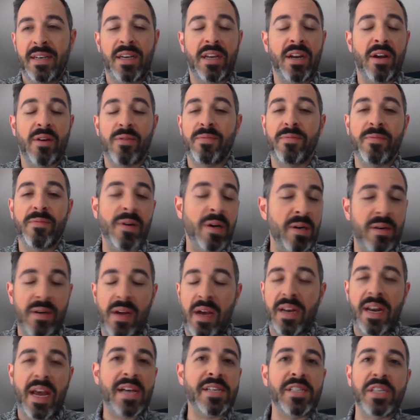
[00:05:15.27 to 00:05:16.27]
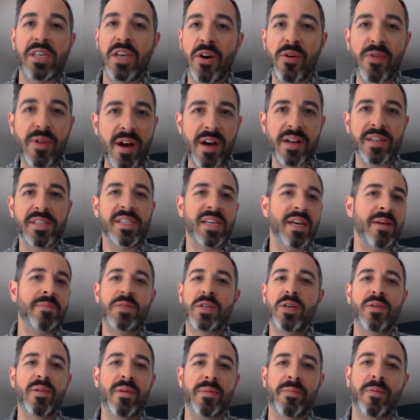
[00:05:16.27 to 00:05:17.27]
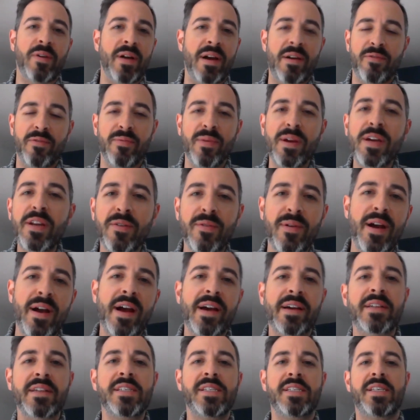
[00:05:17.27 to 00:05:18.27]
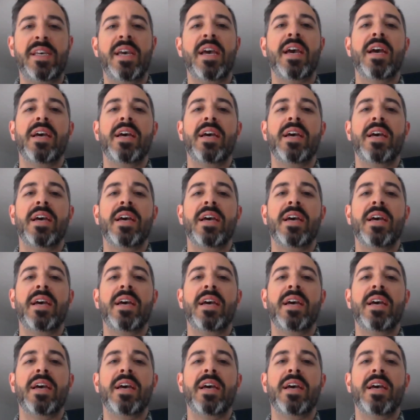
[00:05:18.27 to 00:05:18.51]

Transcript: SEO concept to him around redirects,